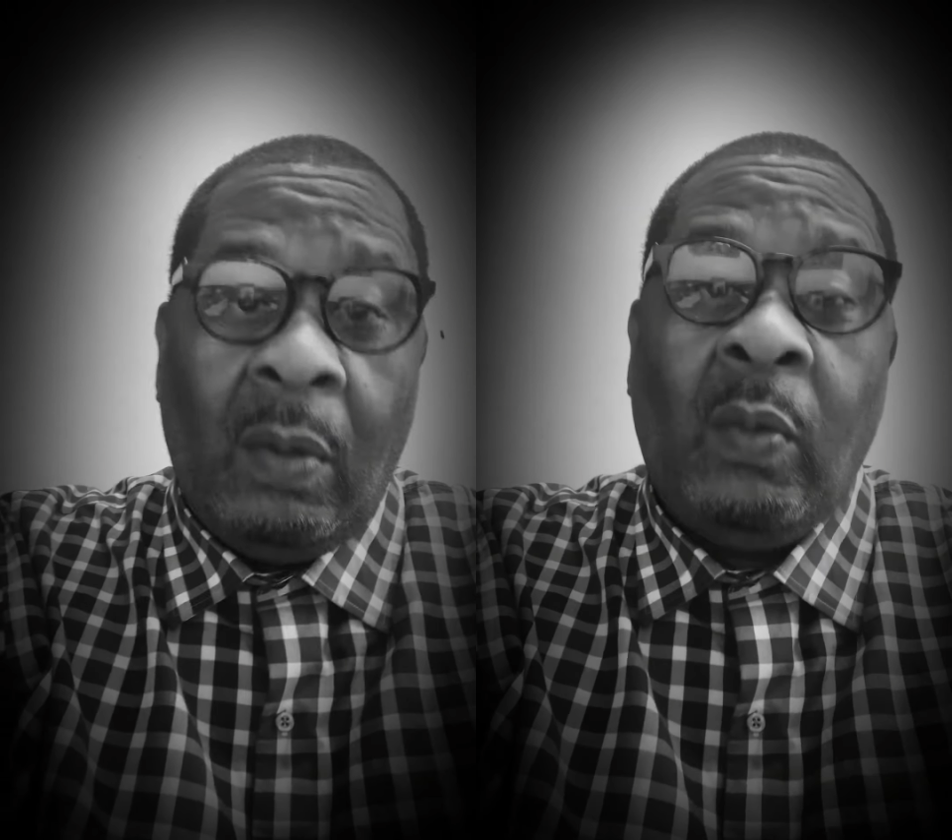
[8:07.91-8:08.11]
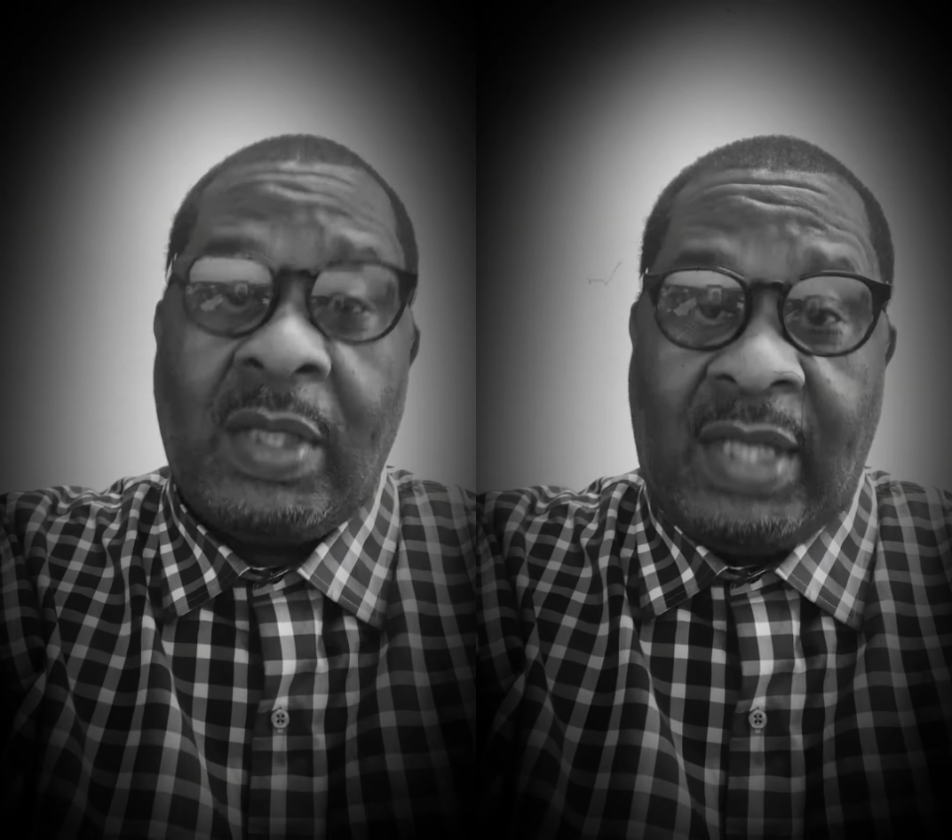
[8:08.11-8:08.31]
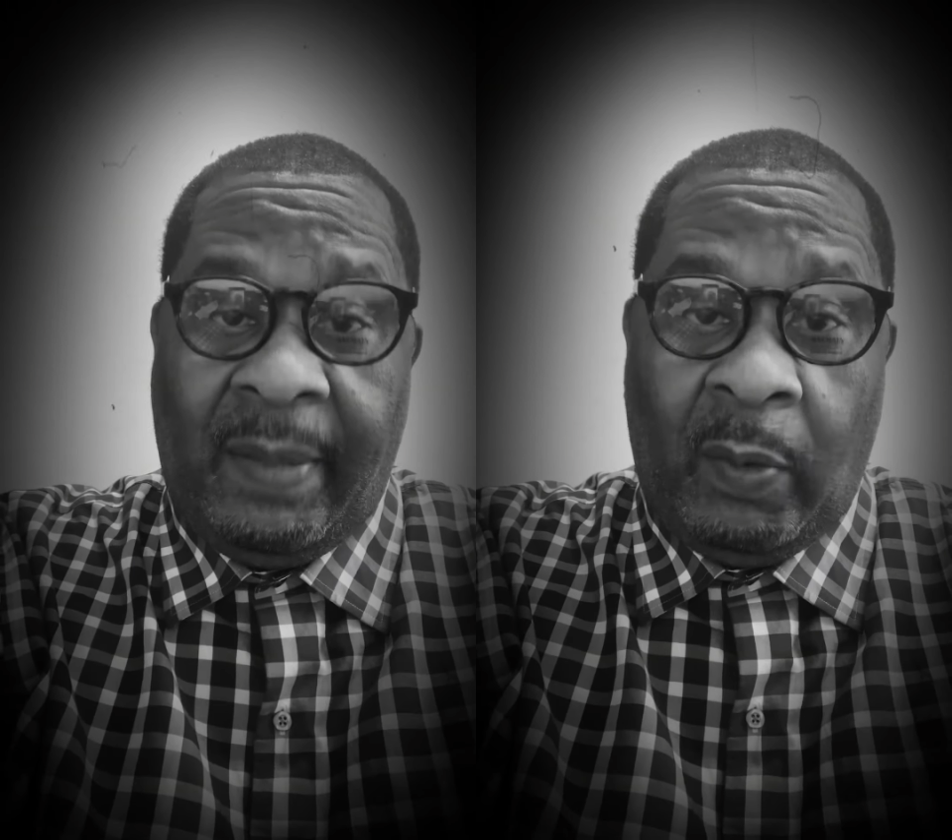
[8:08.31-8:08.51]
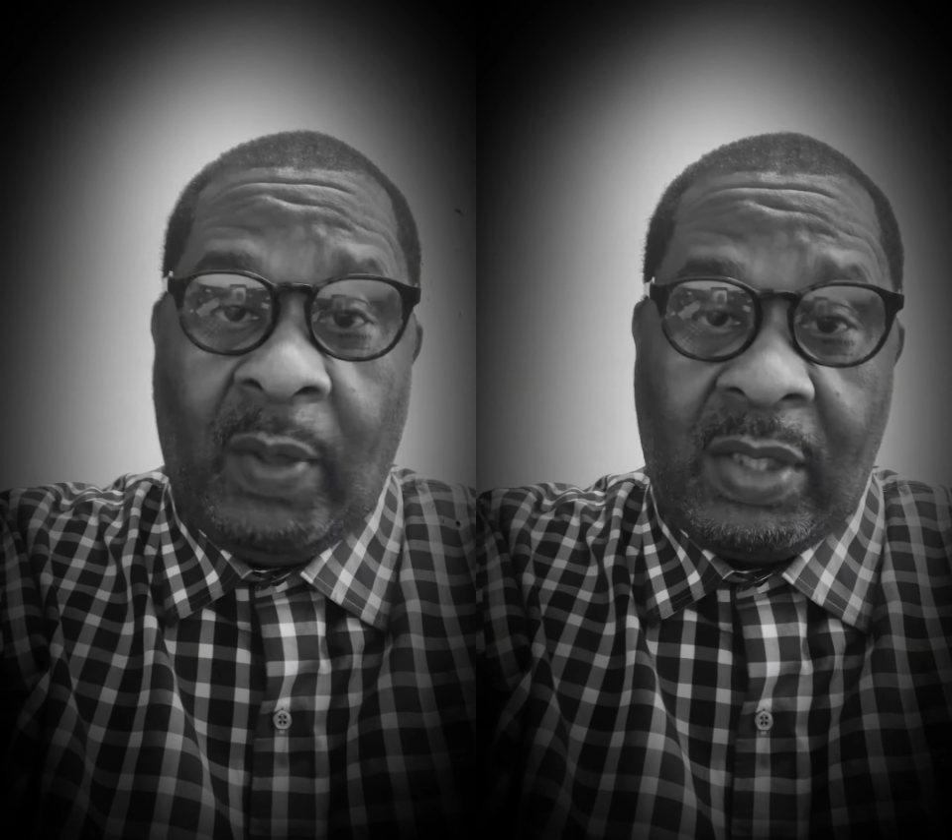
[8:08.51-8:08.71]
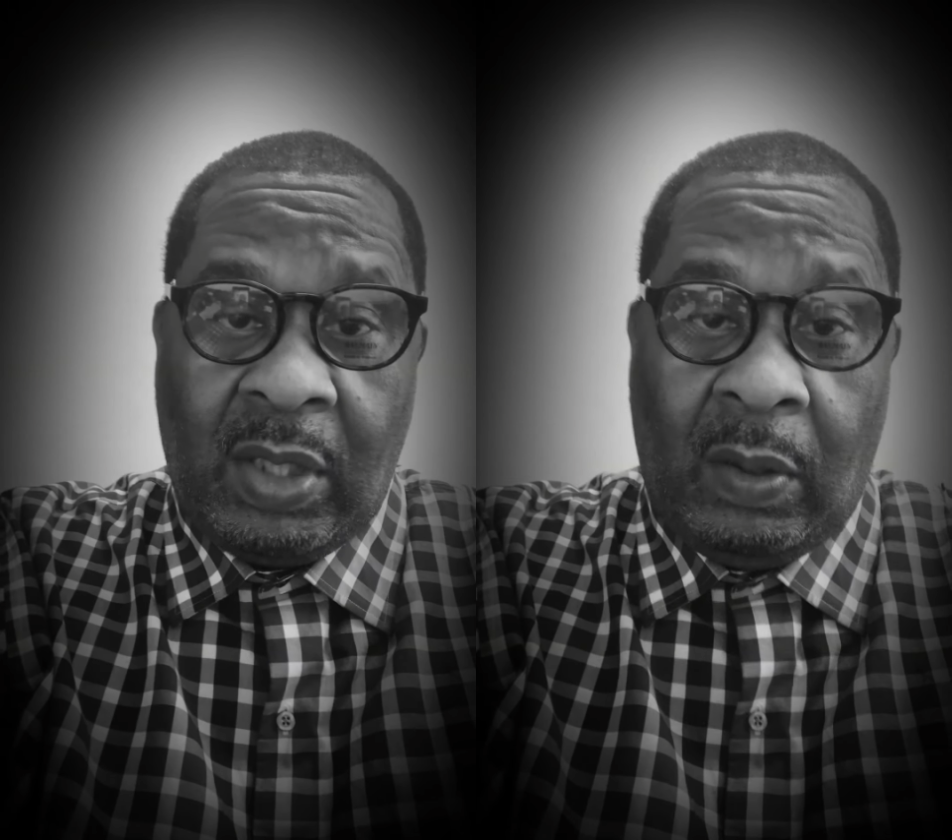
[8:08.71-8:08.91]
was a number
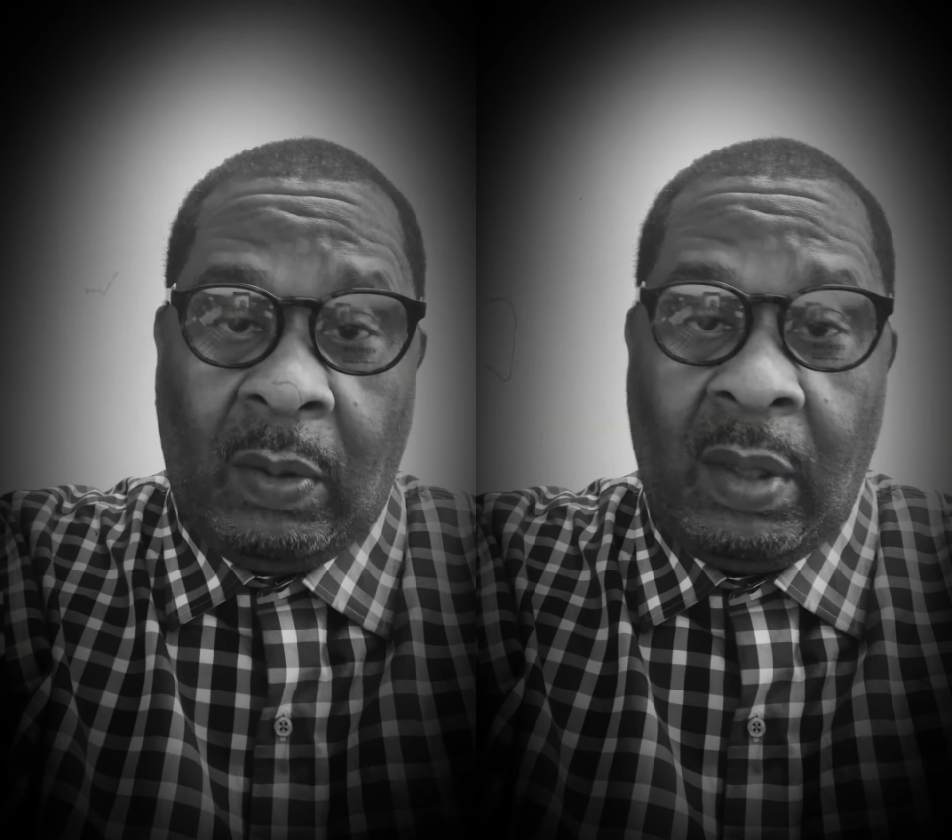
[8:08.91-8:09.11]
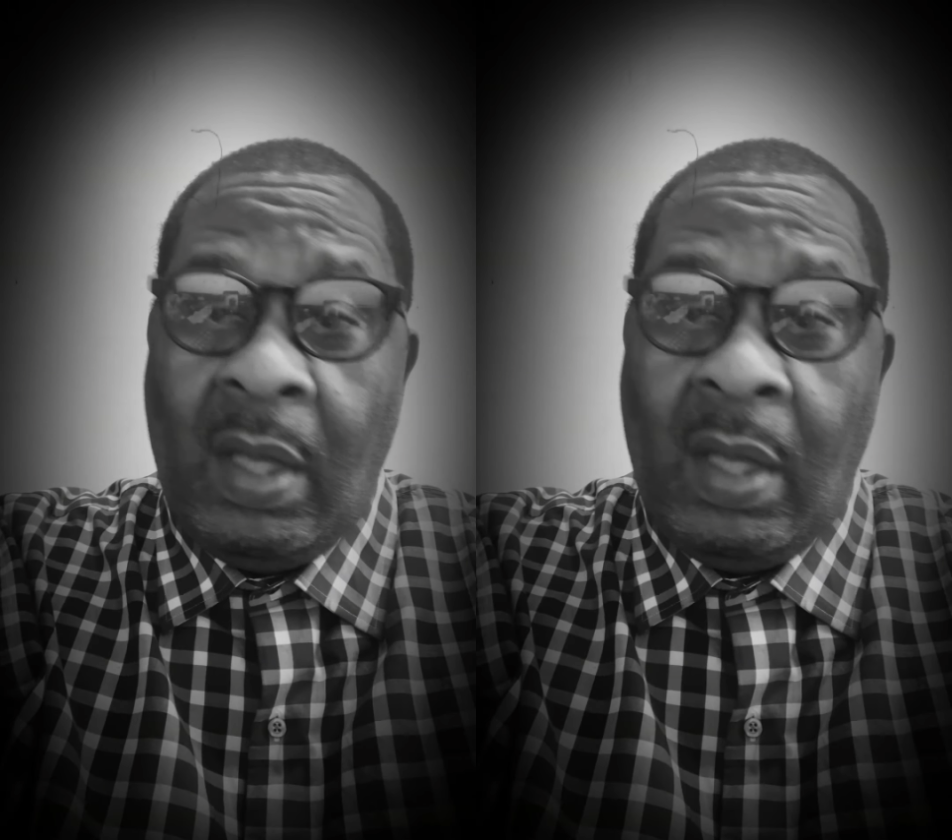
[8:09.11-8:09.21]
one show.